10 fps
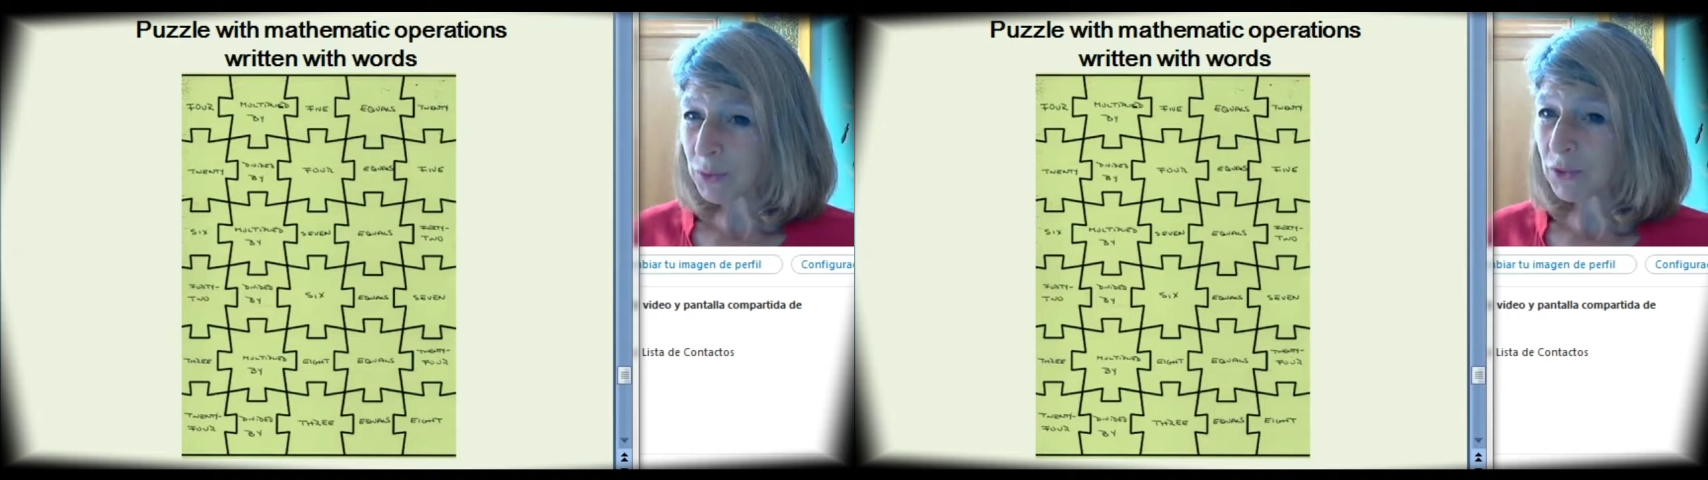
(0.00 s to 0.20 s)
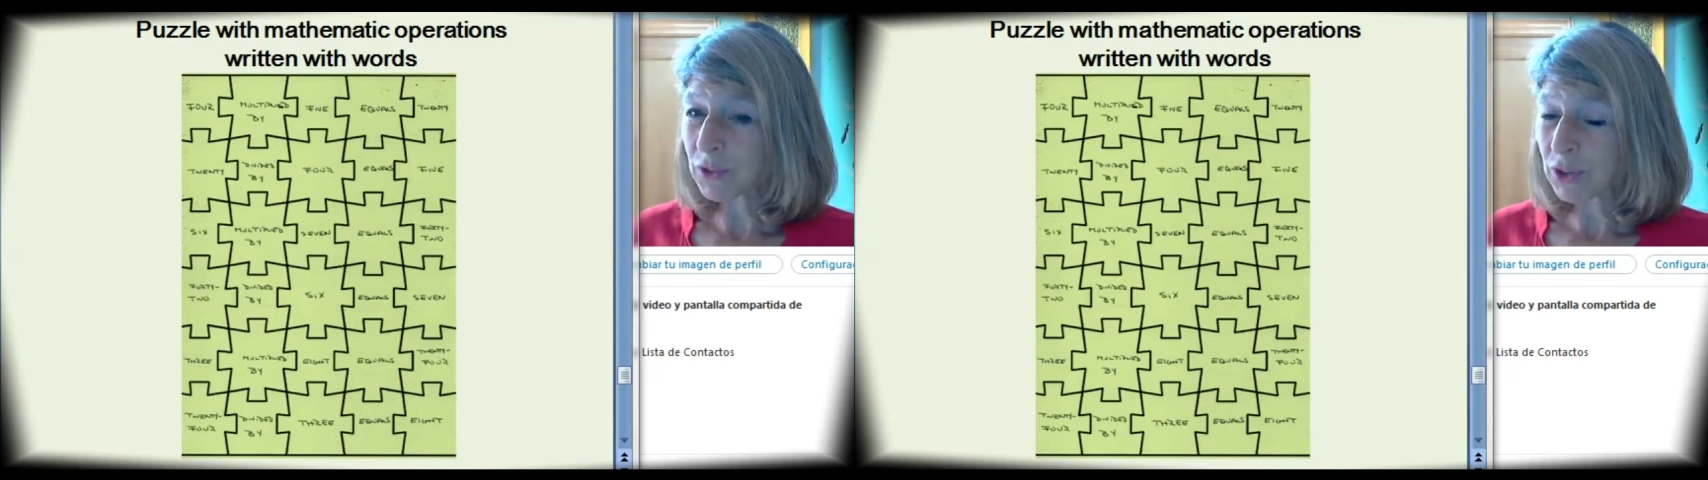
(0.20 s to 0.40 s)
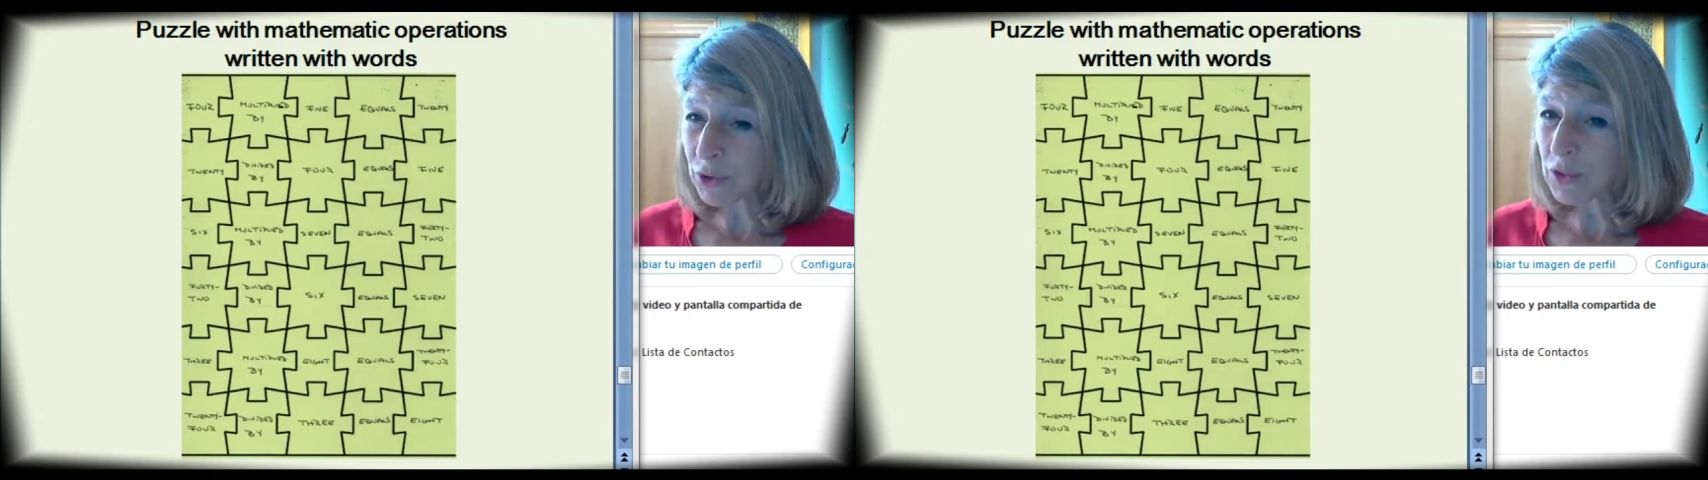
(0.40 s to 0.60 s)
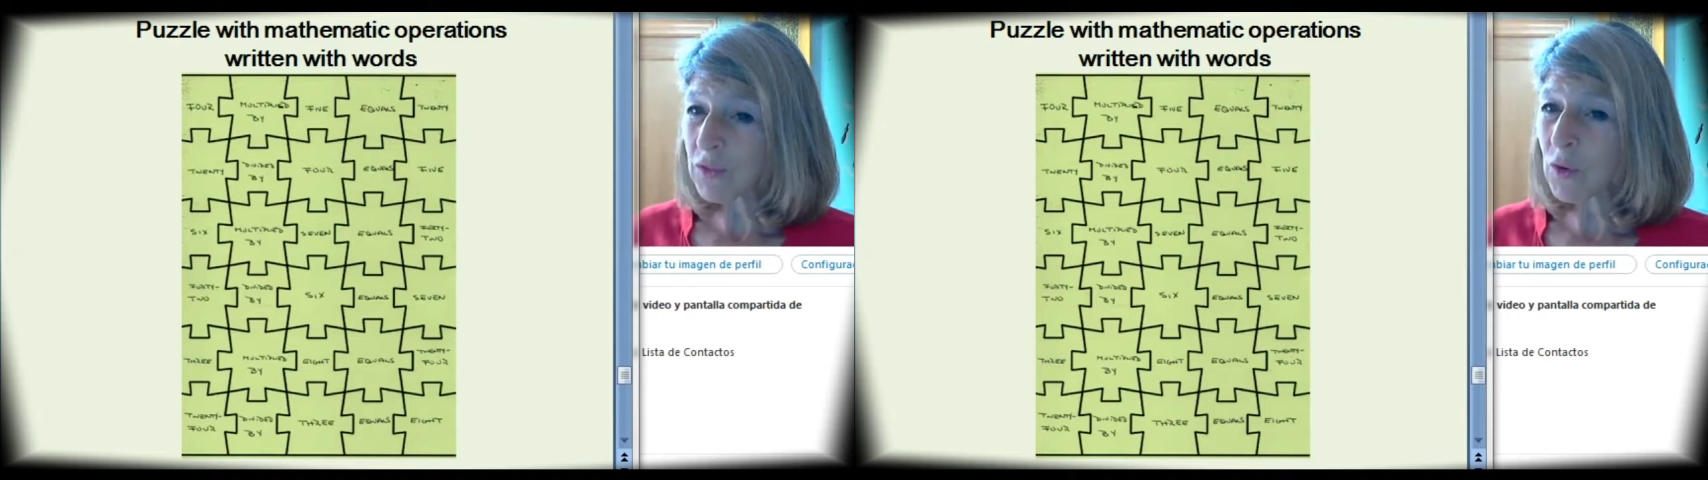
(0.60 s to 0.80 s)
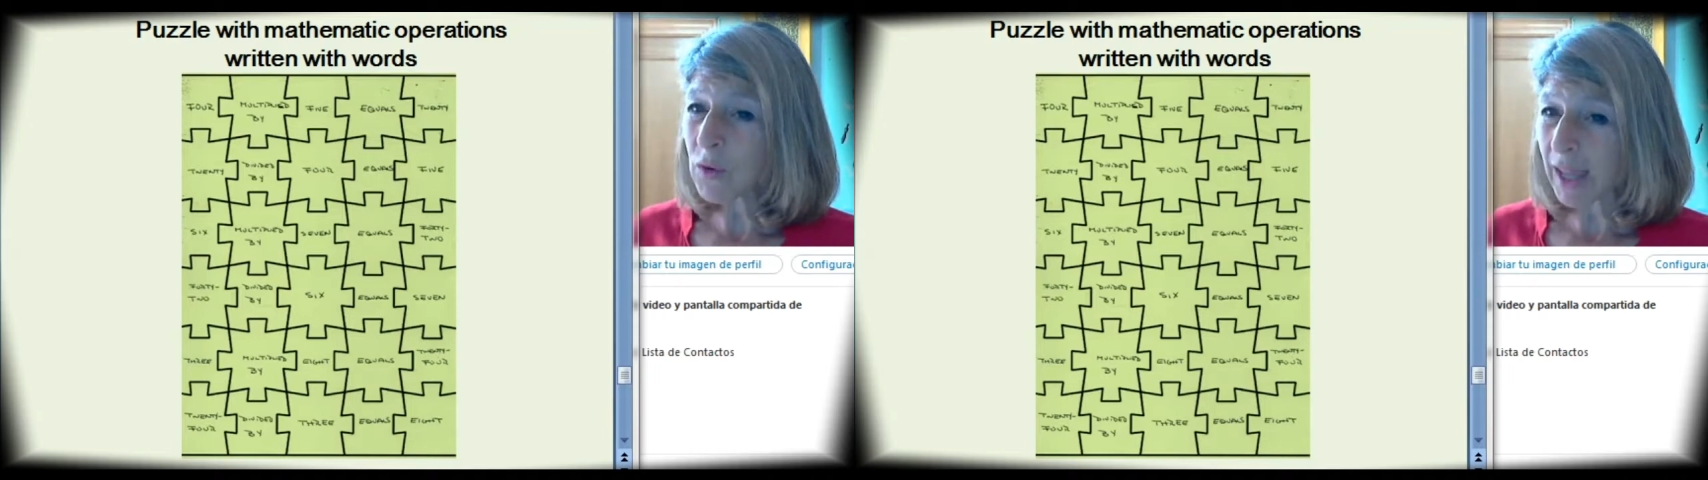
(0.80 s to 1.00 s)
learn the
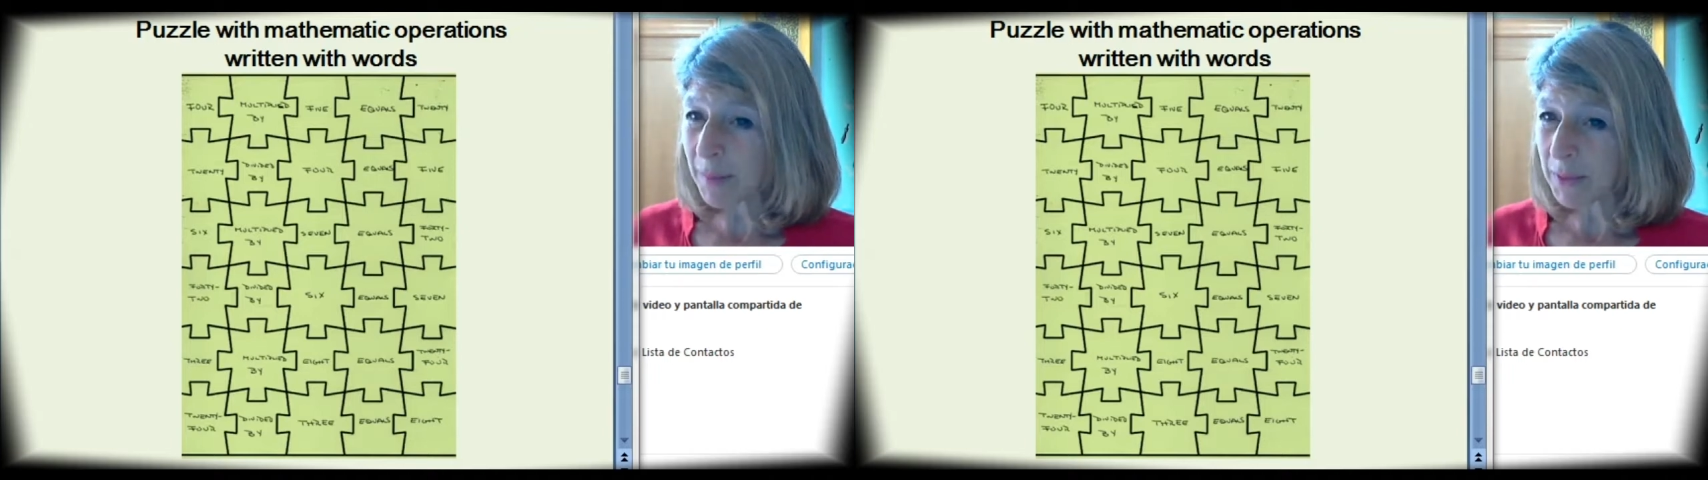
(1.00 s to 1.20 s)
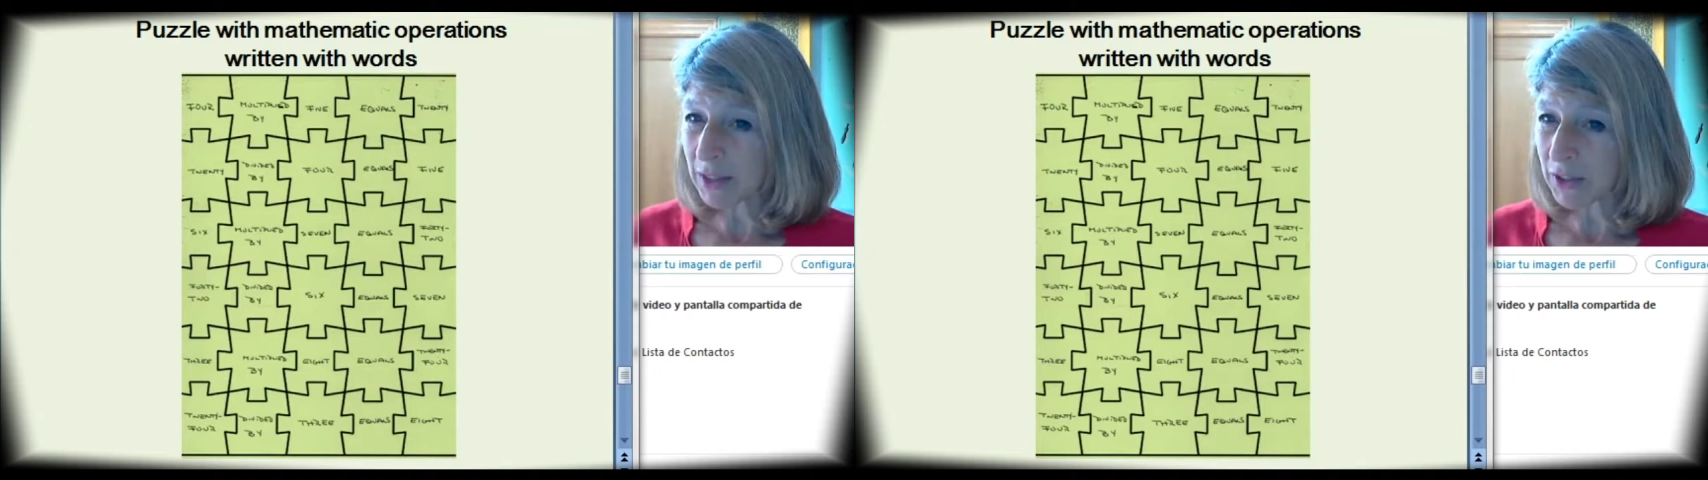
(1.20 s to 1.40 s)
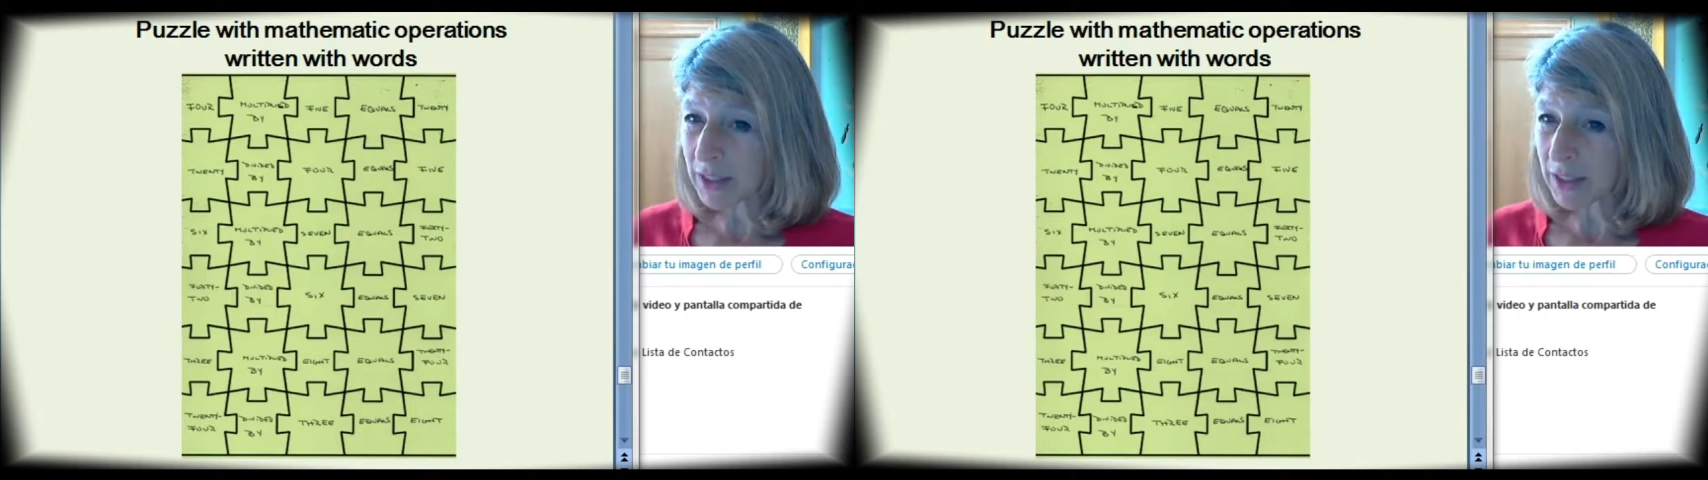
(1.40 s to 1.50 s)
vocabulary